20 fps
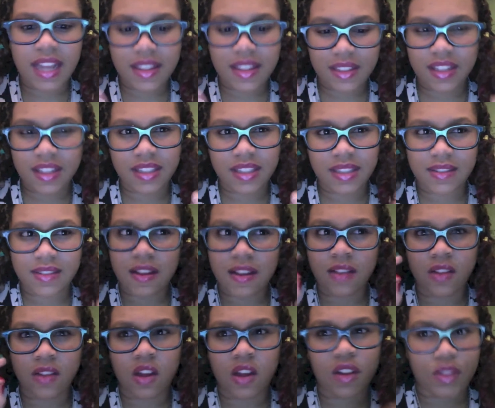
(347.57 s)
I think it's
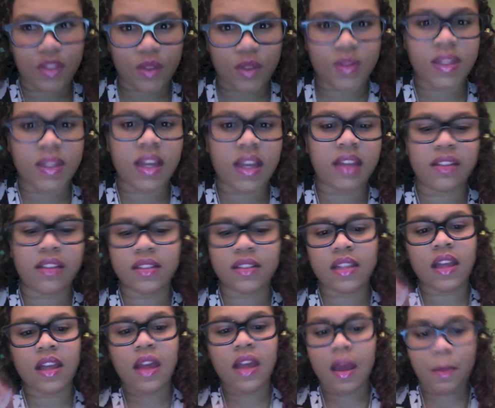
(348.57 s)
along those lines,
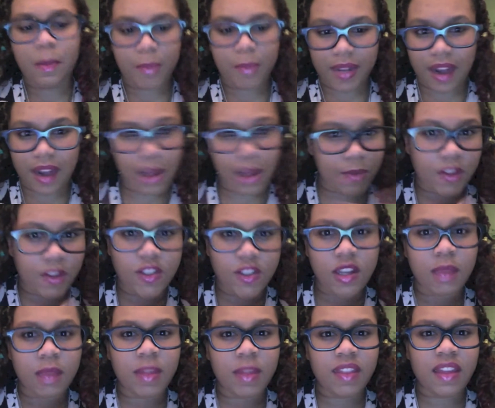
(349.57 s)
but I'm not
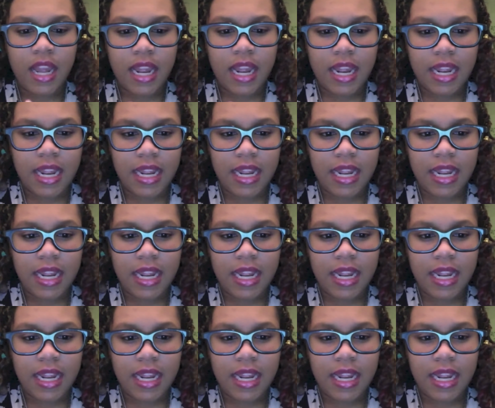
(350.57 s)
talking about that.